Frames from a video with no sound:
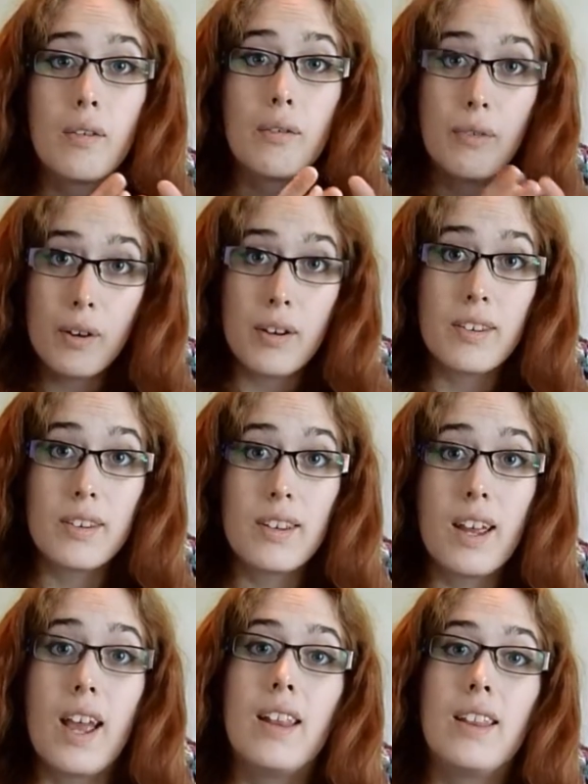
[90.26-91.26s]
first,
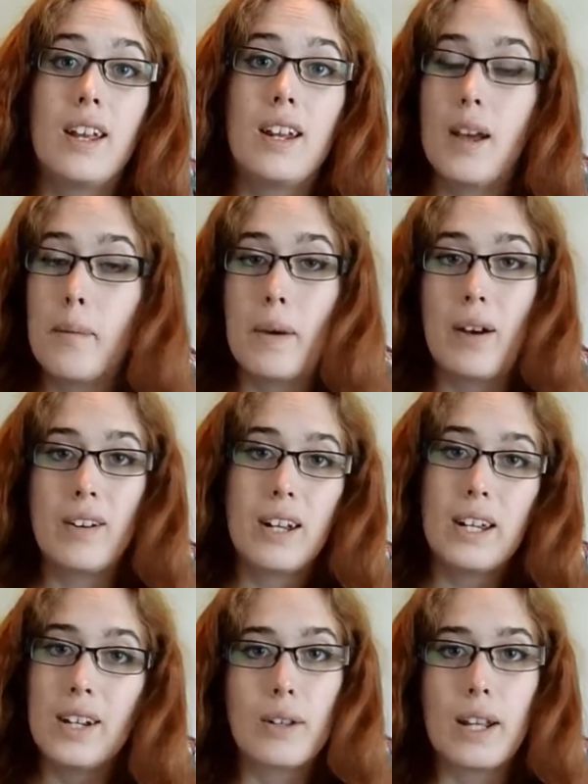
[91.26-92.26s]
and then about
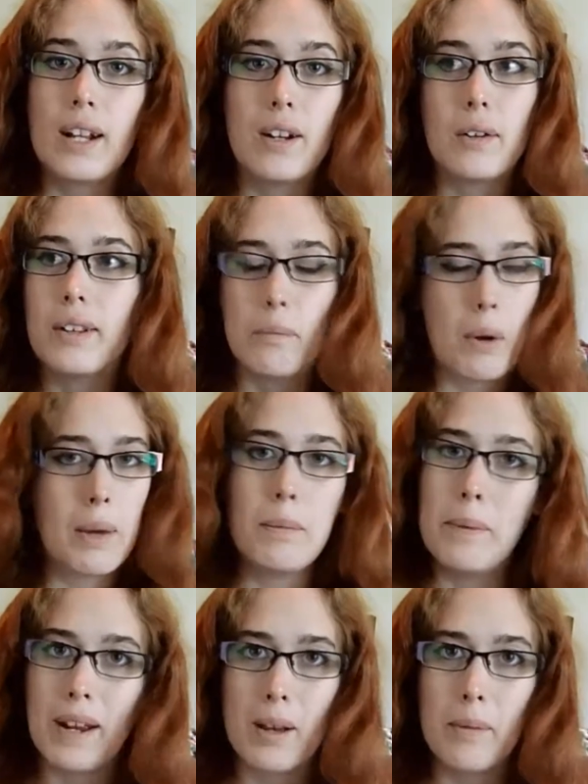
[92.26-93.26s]
a year later the
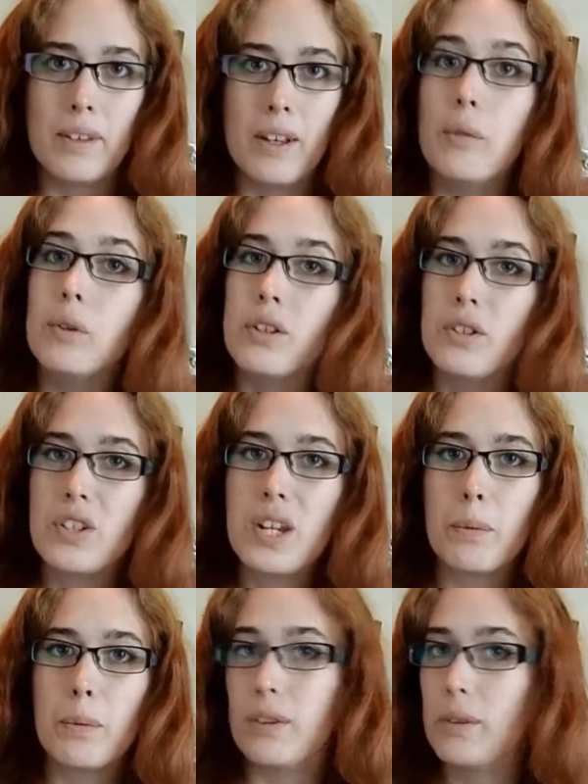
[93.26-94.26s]
paperback comes out, which is
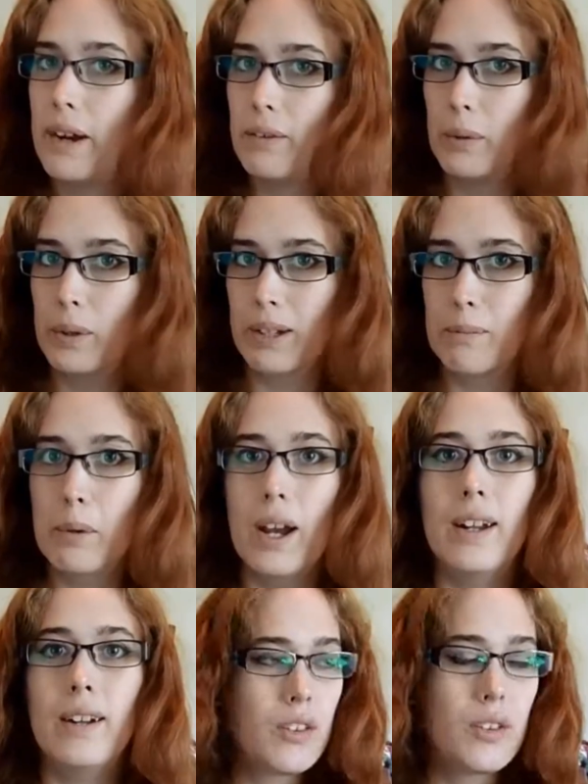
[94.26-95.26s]
cheaper, so everyone can buy
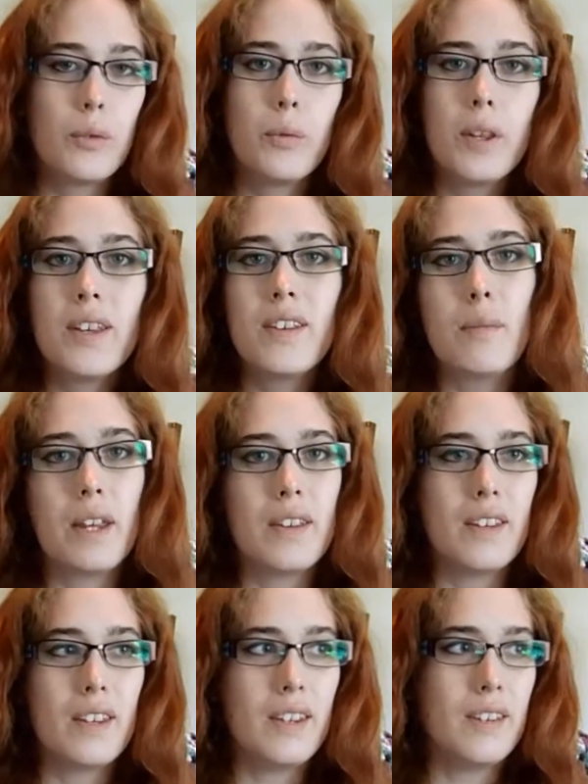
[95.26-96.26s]
it. So what this
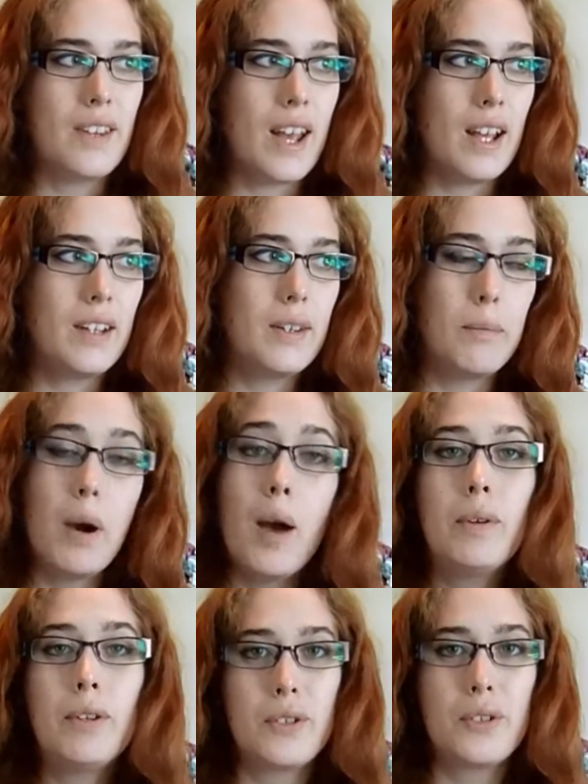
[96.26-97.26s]
means is that the
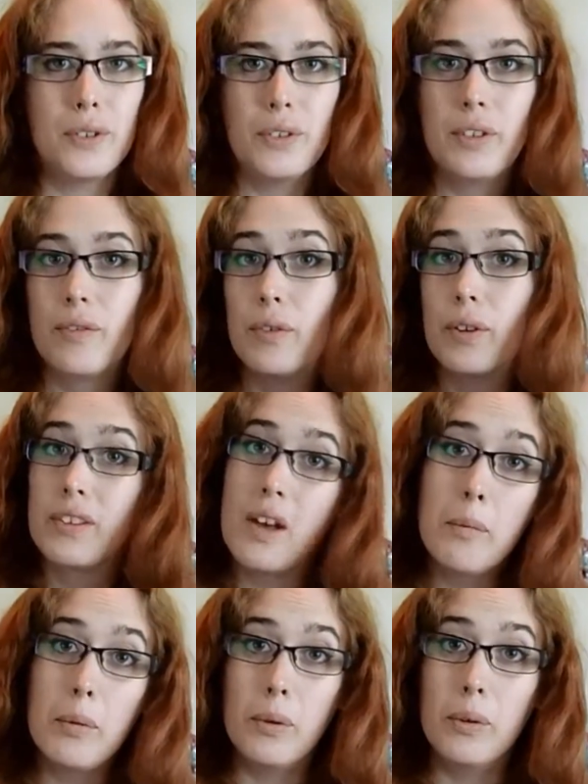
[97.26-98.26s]
publishers, for
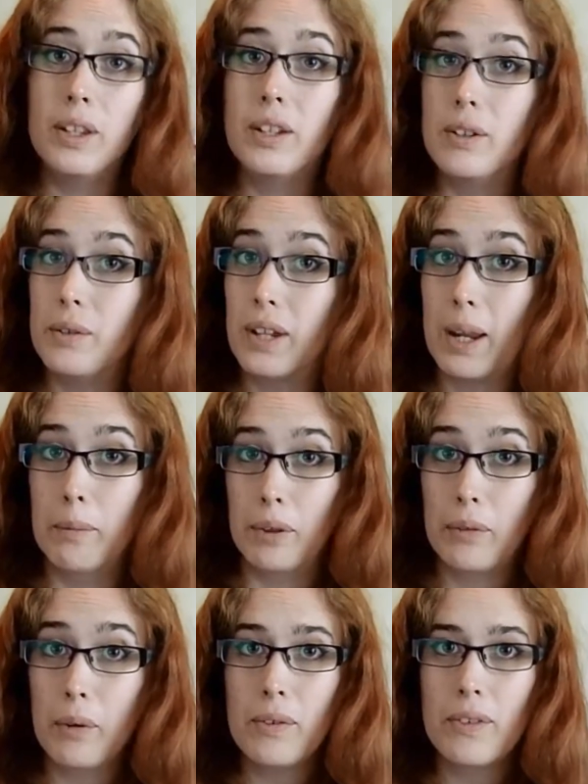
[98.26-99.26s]
example in the new Game of
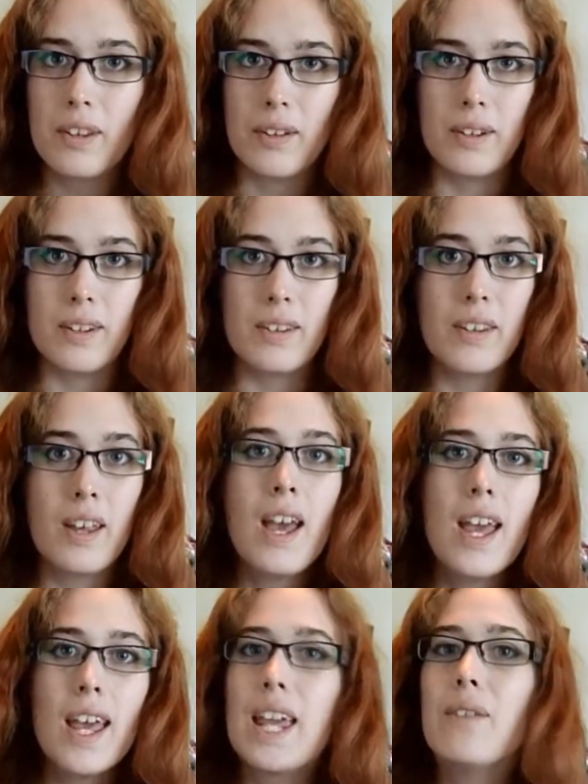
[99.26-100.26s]
Thrones series,
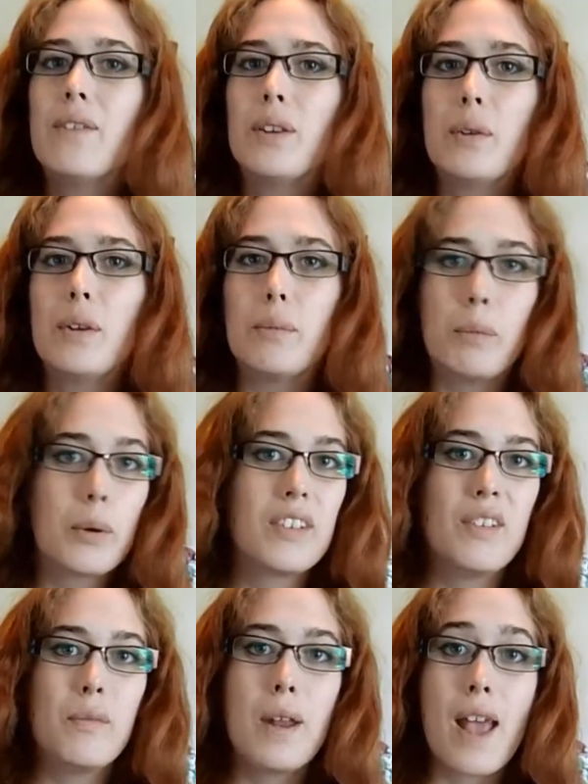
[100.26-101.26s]
even though the books
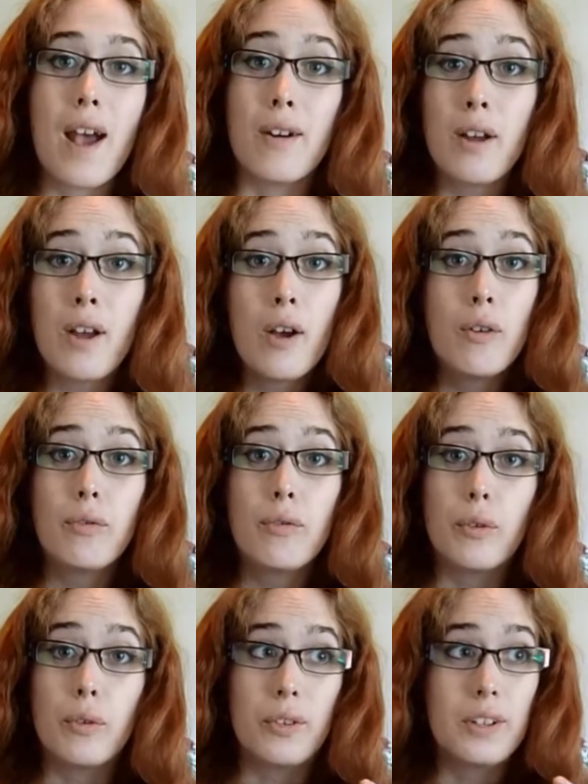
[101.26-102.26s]
have been out
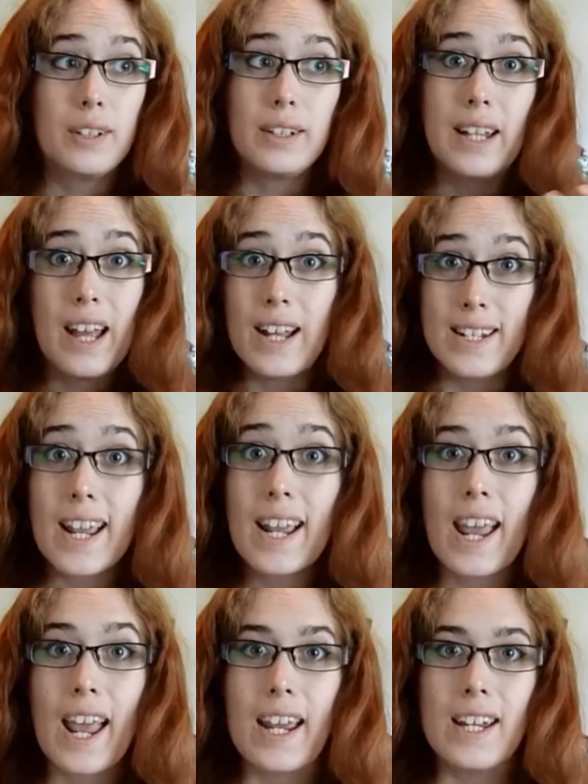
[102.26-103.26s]
for a
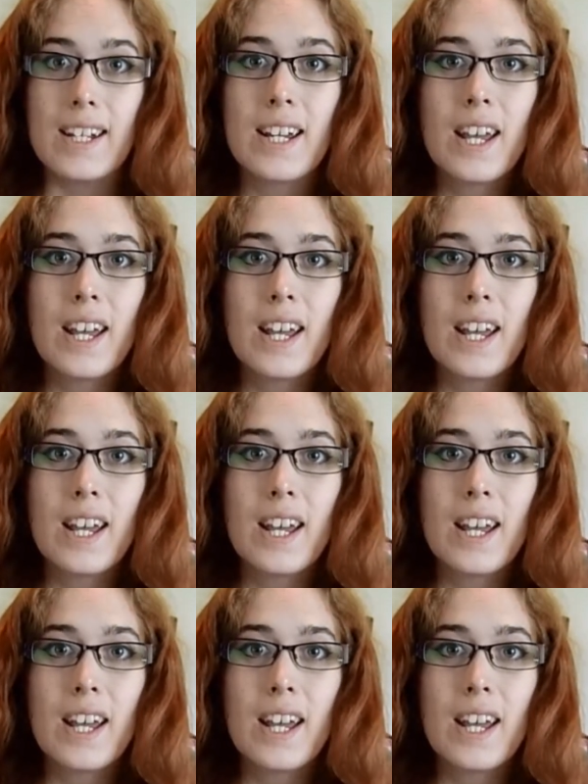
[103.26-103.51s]
decade,